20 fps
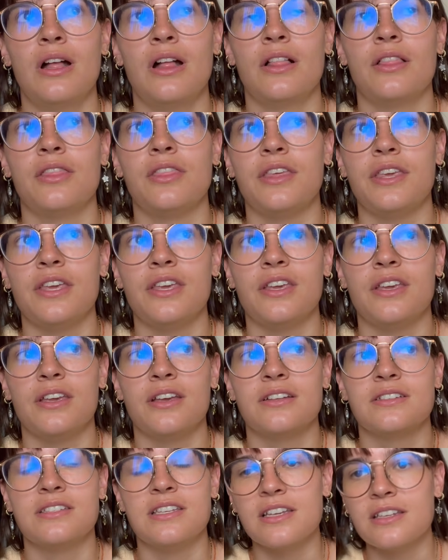
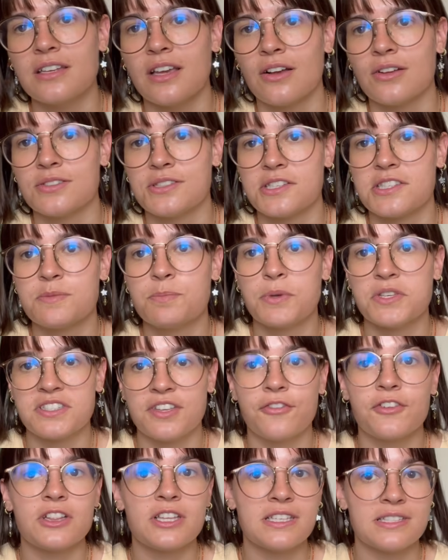the details, it
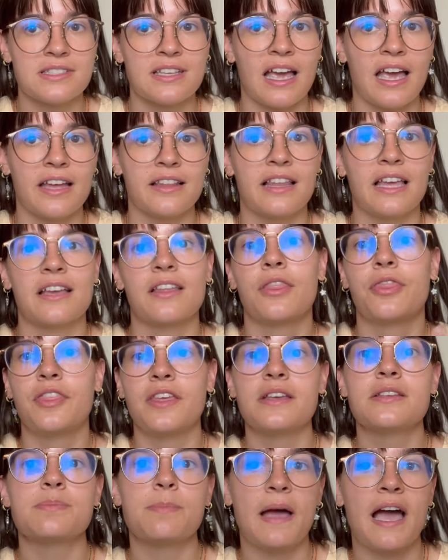specifically said like
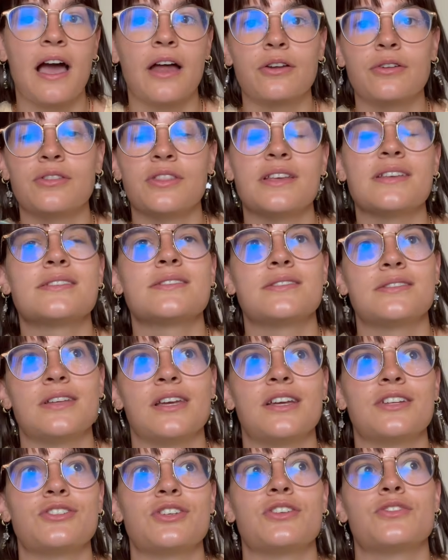this pattern, this
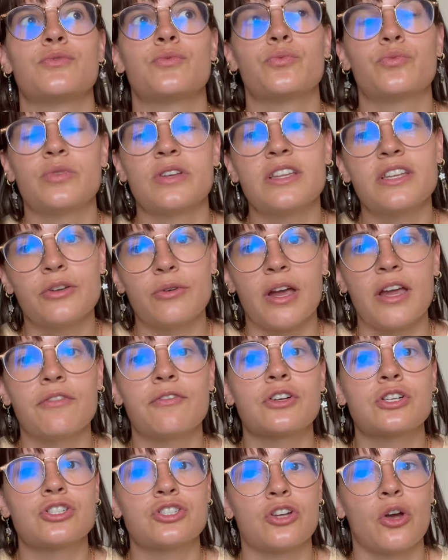stitch is really great
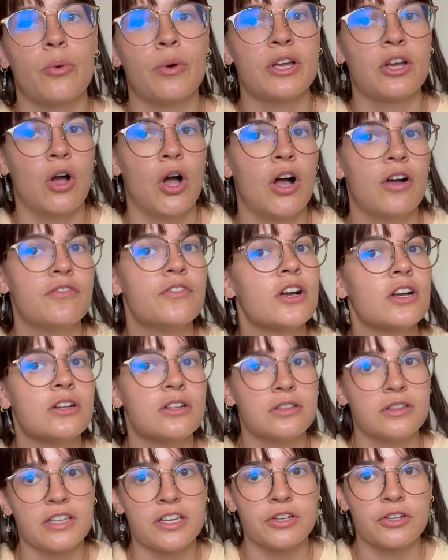for showing off a
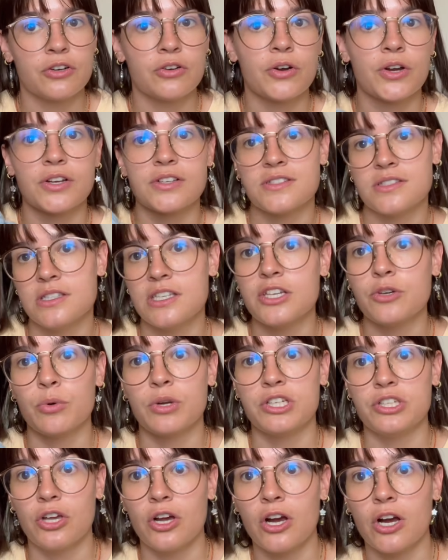glitter or a
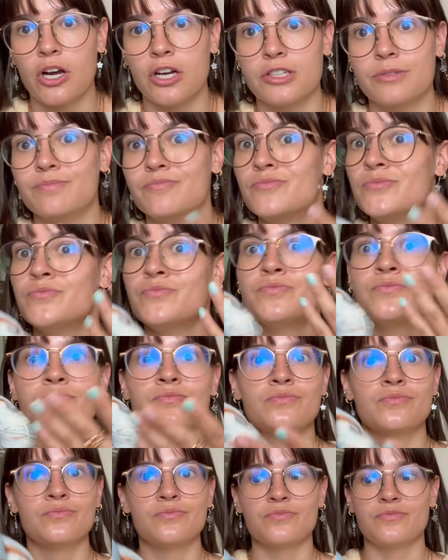sequin yarn.
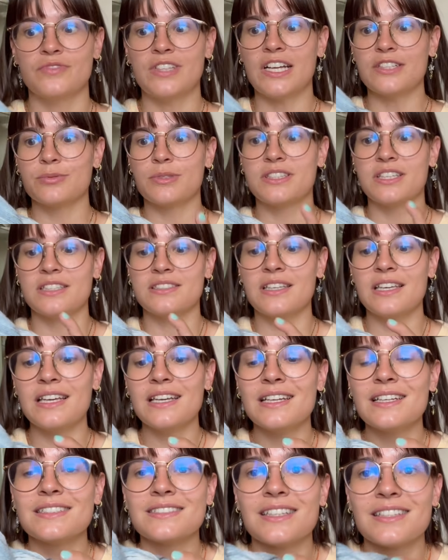That's what this
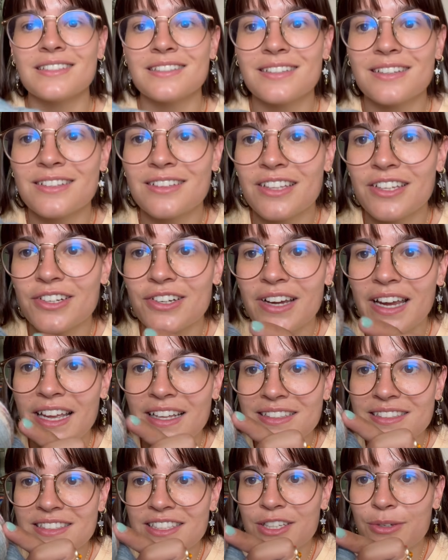is. This is a glitter
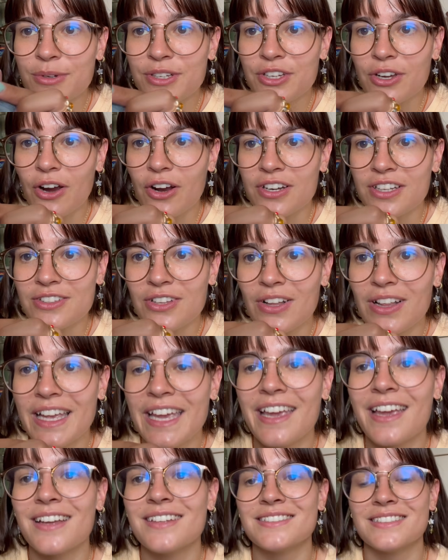and sequin yarn. It's all
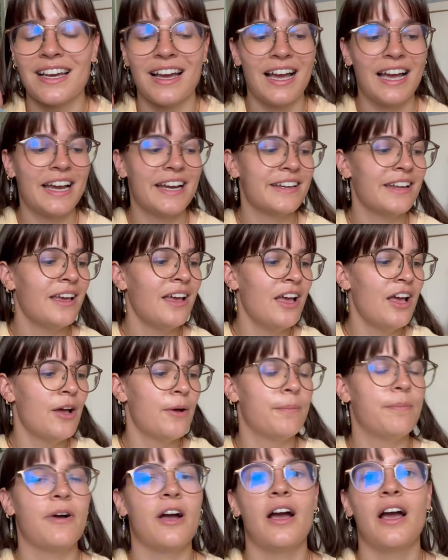hand dyed
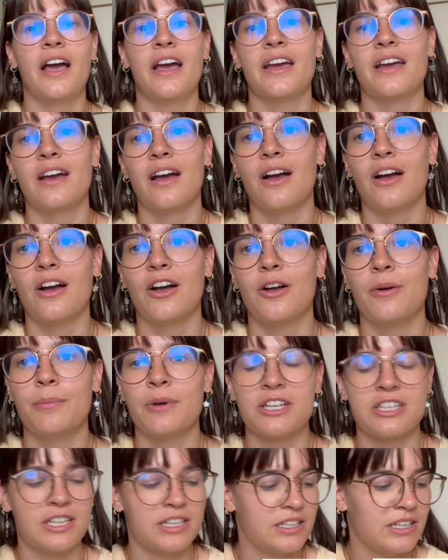by
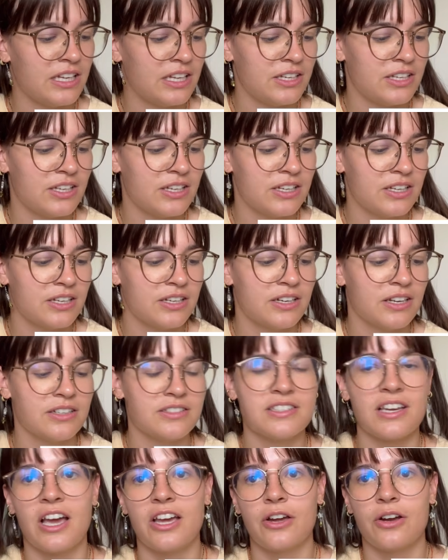a Canadian
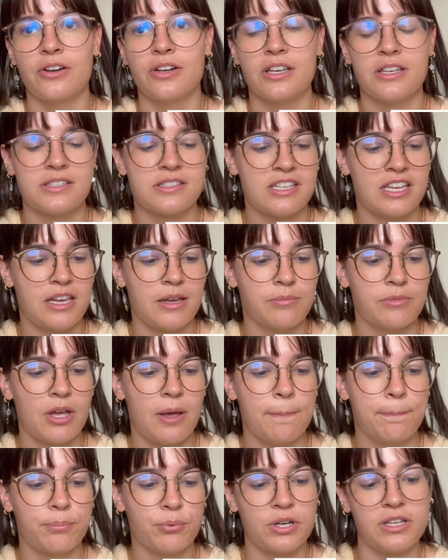dye artist named
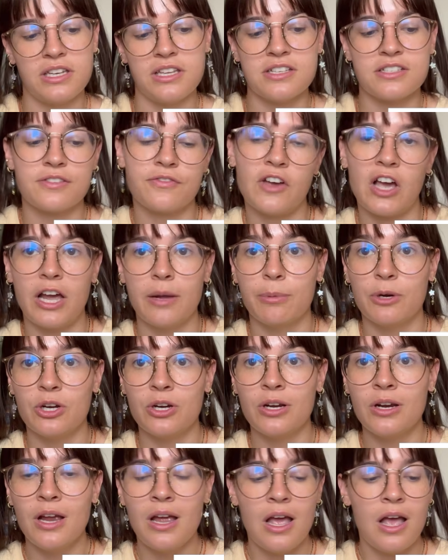Brittany's
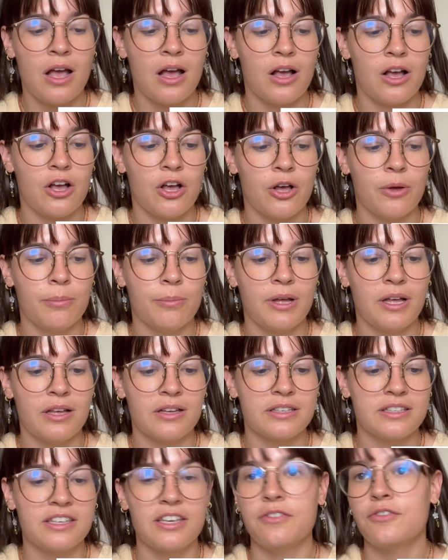Fiber.
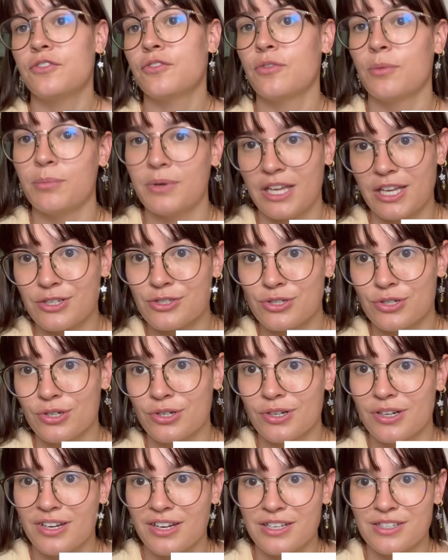Gift from
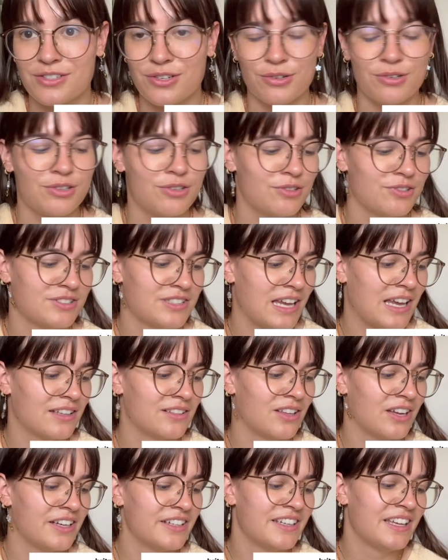nature is her little
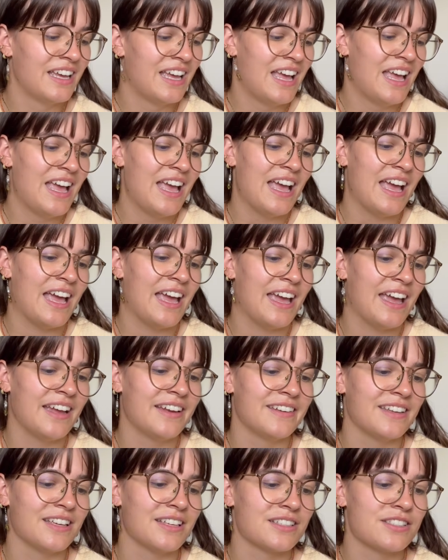tagline.
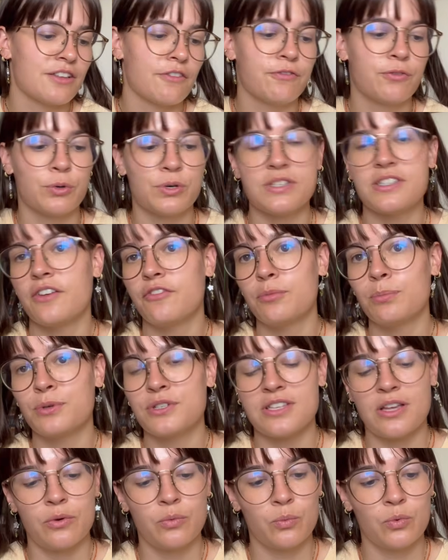And it's
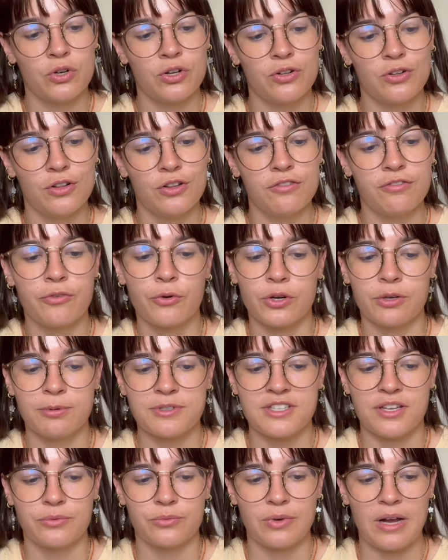47% wool,
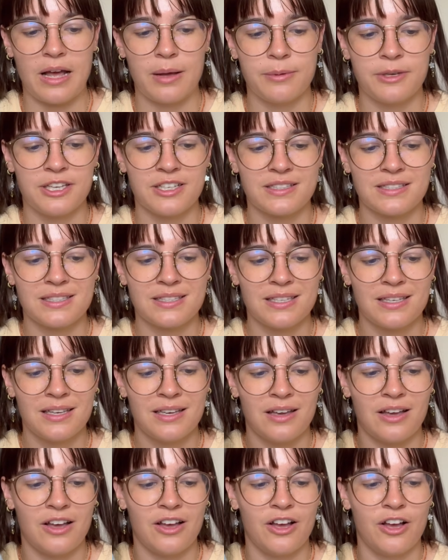40% rabbit,
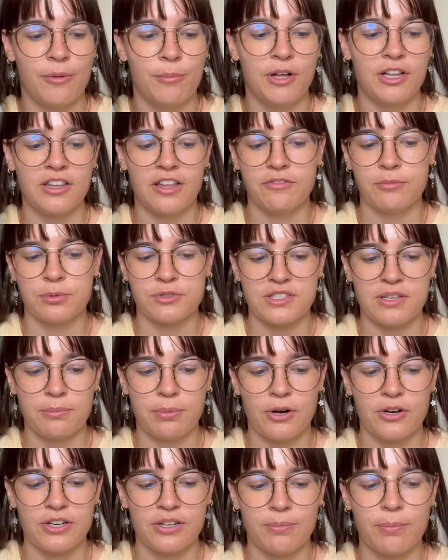
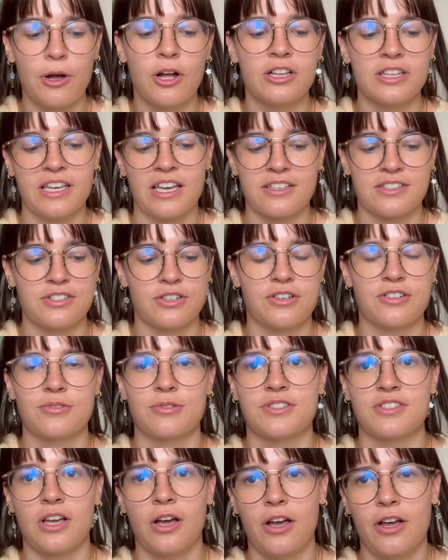11% polyester. So
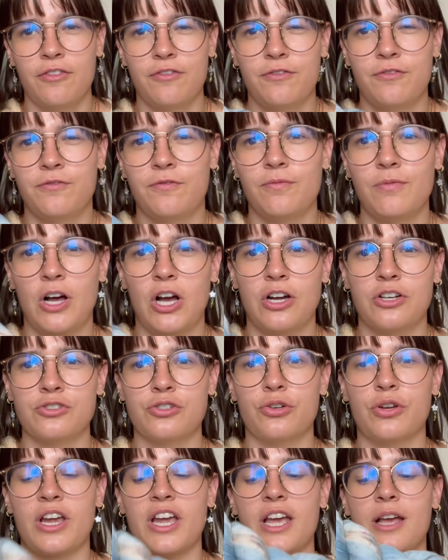it's
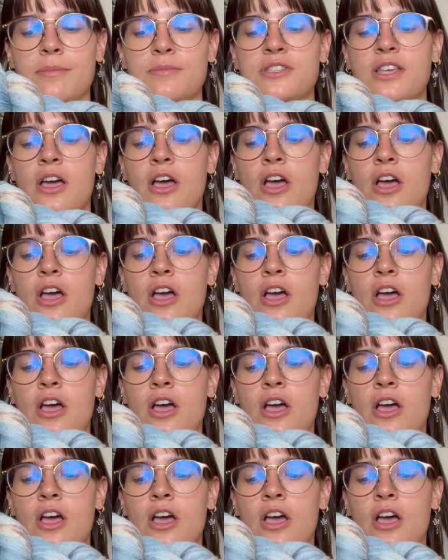100 grams,